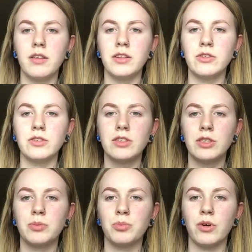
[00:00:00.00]
I literally
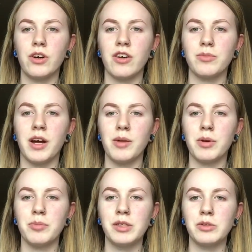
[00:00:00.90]
just broke off my
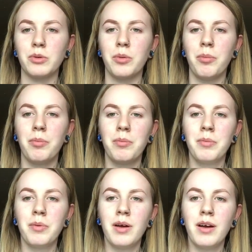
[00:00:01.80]
eyebrow pencil.
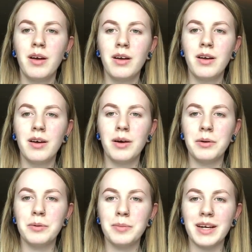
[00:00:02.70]

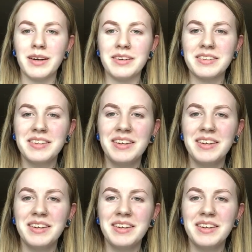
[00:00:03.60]
Oh my god.